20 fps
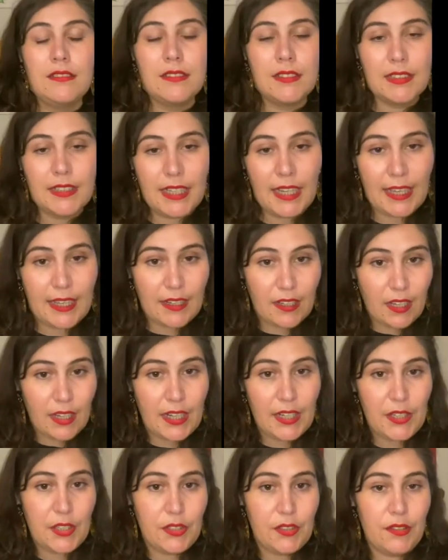Can I
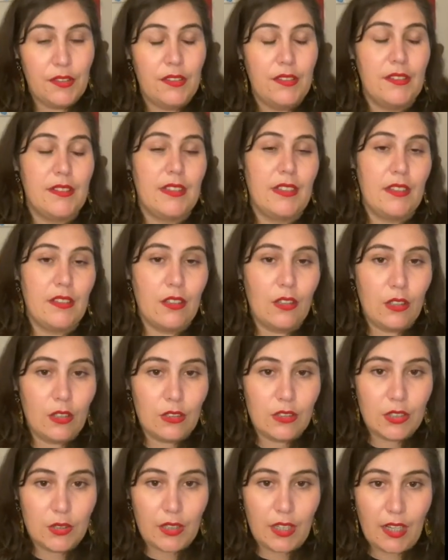use an
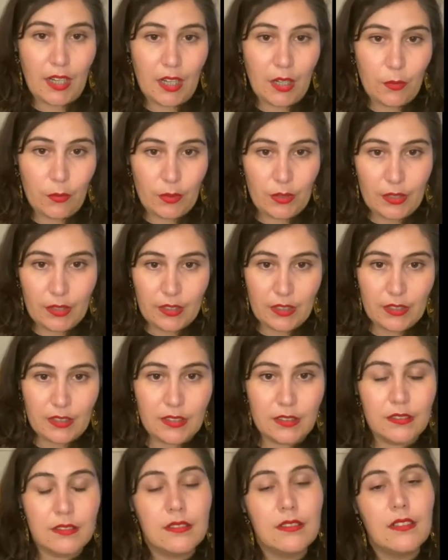older artwork?
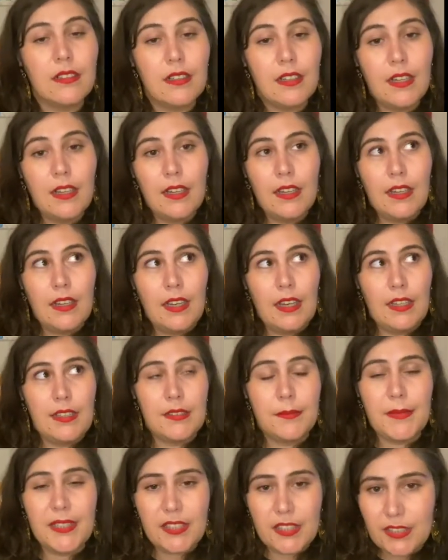As
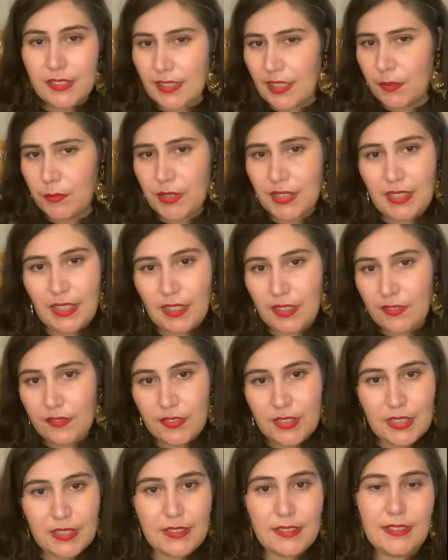much as I would love
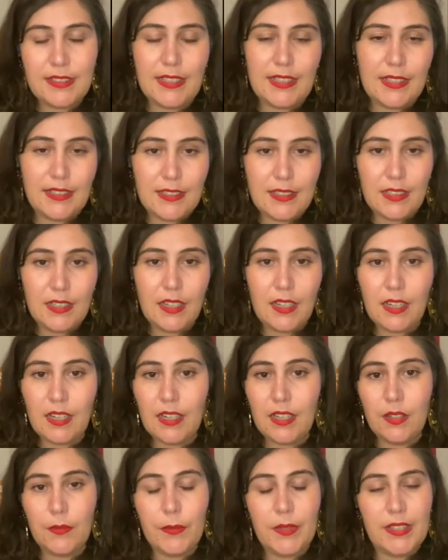to see
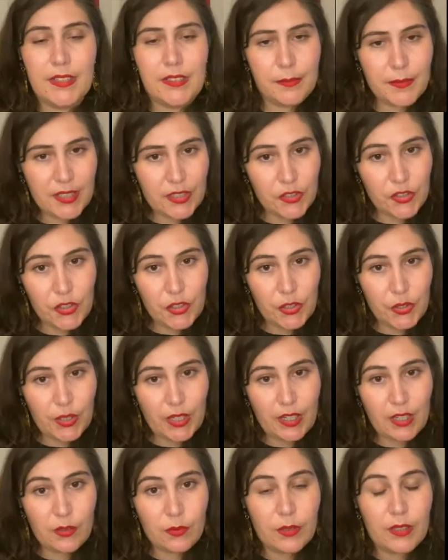as much new
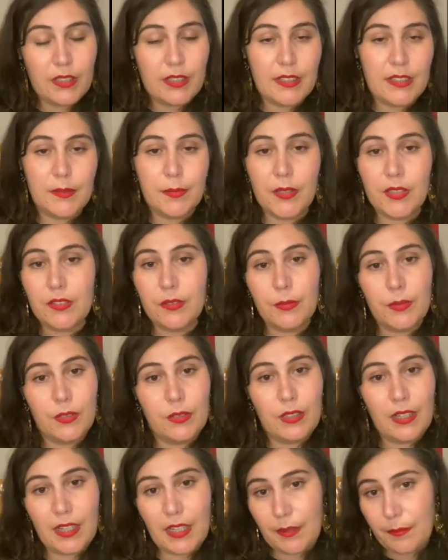artwork as possible,
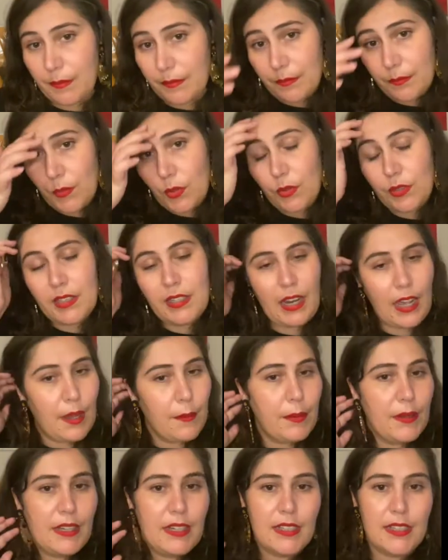I am more than
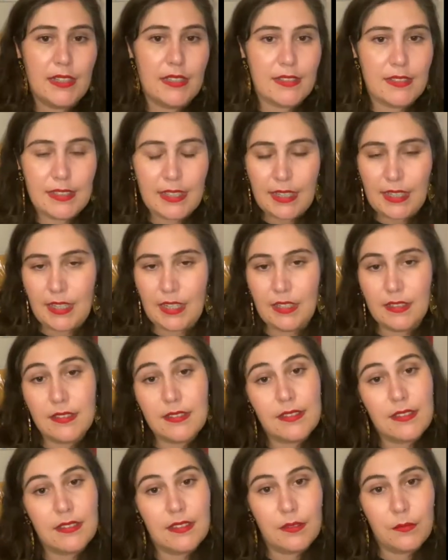happy to see
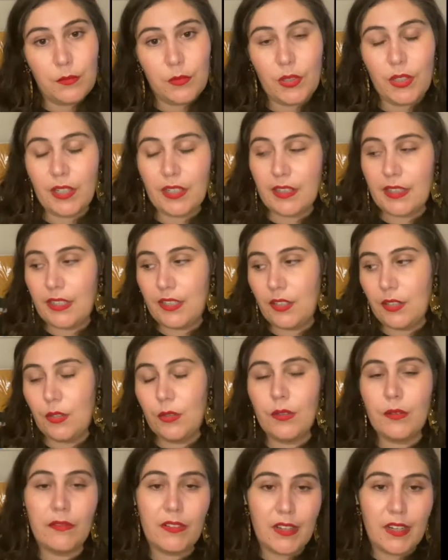some work that
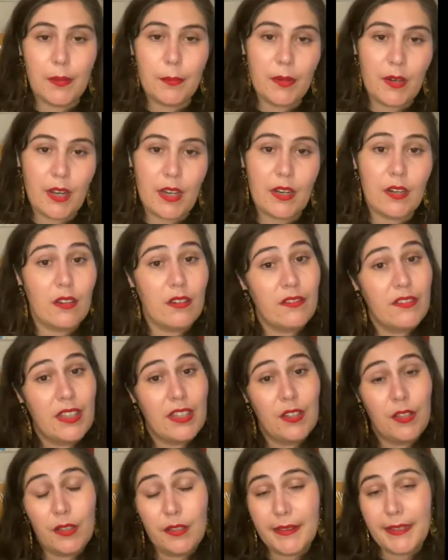you're very proud of, that
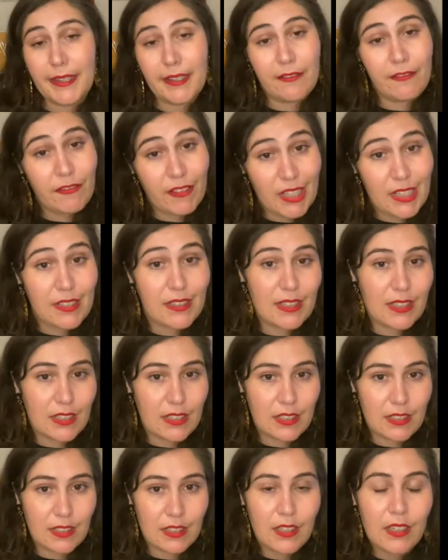you think fit
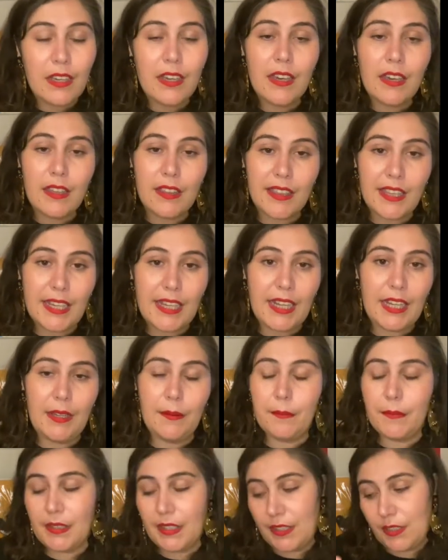the
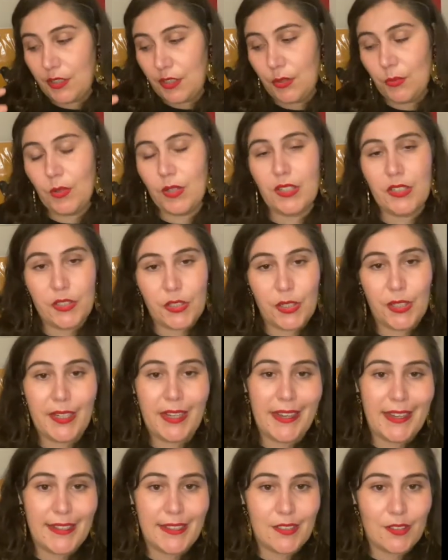theme that you want to
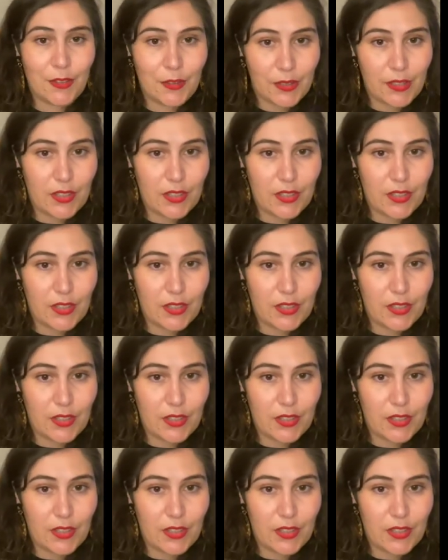showcase on a